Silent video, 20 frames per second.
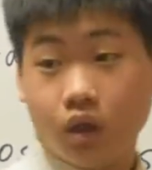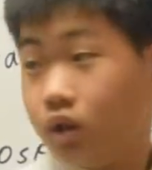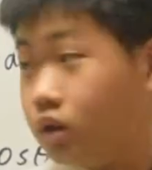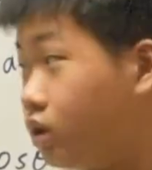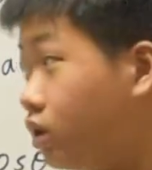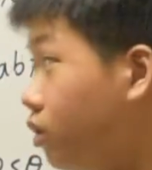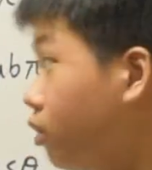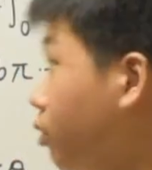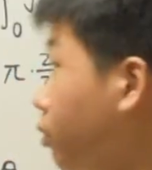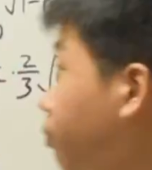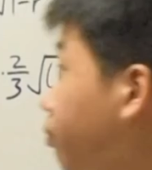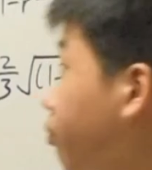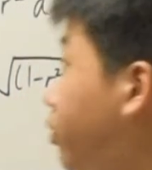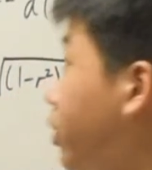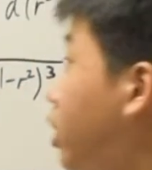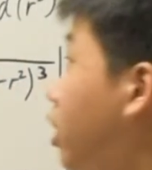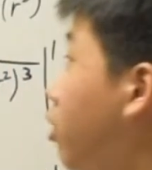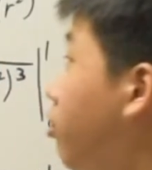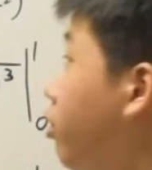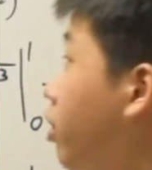So,
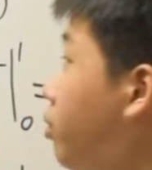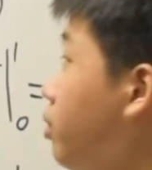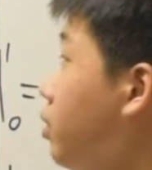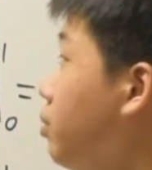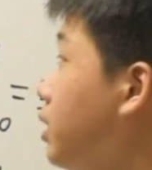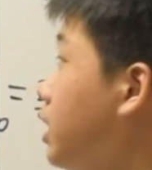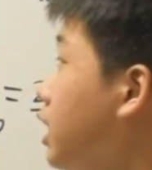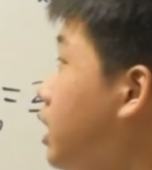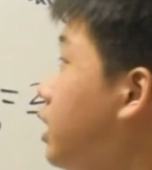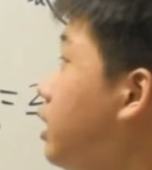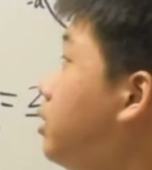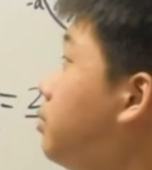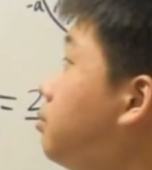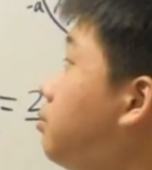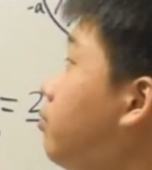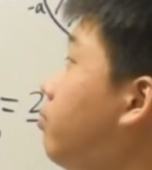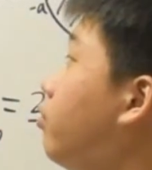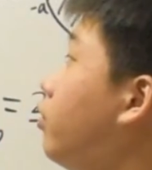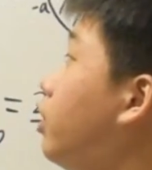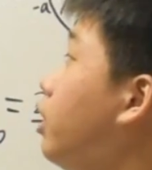from your beginning,
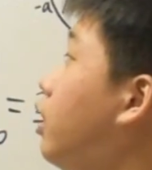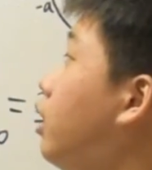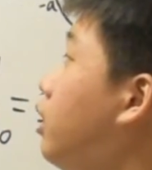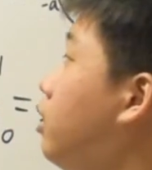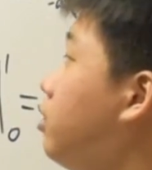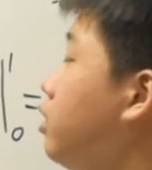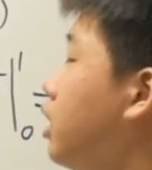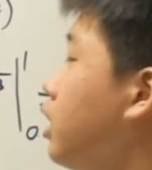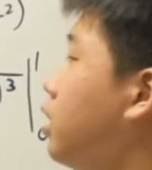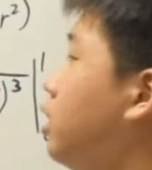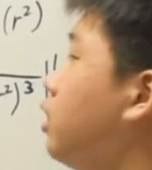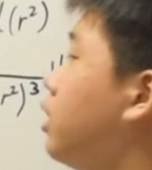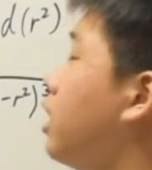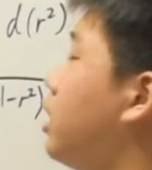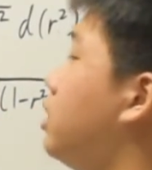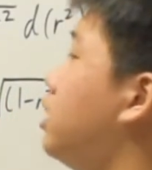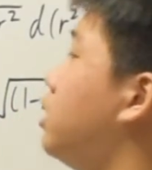you take a look at